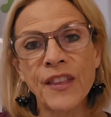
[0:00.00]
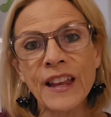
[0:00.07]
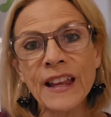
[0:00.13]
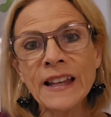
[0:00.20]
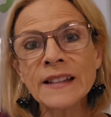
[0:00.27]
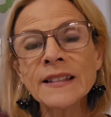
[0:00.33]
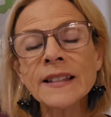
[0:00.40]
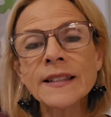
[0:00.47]

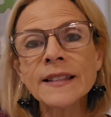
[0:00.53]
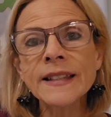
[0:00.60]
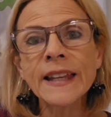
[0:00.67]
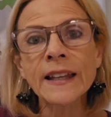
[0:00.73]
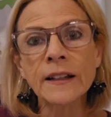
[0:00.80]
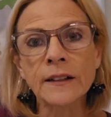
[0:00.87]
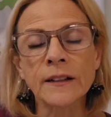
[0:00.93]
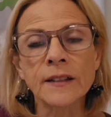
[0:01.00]
These
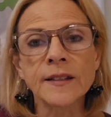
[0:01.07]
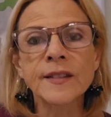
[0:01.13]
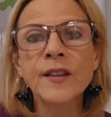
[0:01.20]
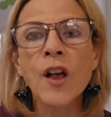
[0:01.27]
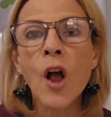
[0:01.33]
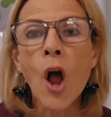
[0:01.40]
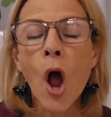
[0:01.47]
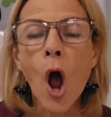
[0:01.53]

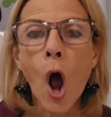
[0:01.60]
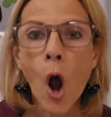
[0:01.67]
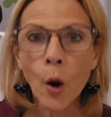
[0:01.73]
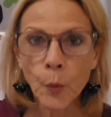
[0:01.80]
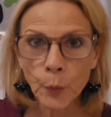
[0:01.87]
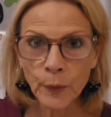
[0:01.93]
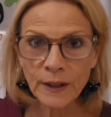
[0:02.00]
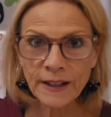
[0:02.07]
skills
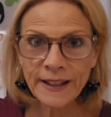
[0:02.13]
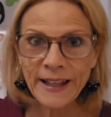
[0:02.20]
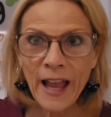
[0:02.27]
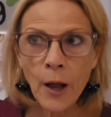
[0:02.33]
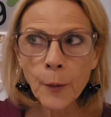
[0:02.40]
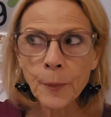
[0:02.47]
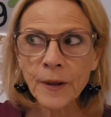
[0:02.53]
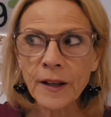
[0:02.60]
are really
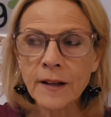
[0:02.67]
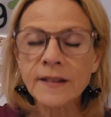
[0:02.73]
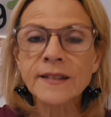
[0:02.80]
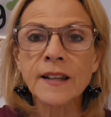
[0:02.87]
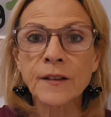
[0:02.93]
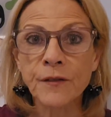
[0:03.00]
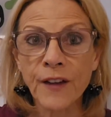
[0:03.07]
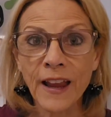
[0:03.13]
helping
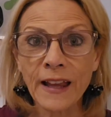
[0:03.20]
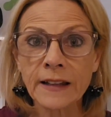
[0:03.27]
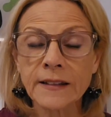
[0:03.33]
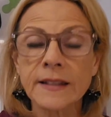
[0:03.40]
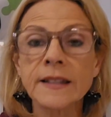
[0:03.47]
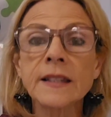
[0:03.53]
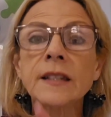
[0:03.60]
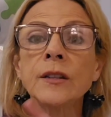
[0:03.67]
us
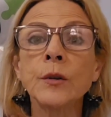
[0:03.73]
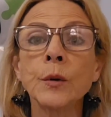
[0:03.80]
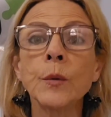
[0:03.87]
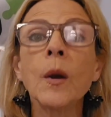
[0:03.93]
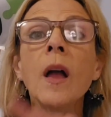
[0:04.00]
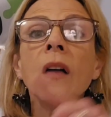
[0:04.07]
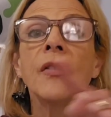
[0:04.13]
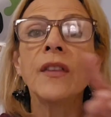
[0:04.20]
advance
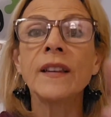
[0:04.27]
to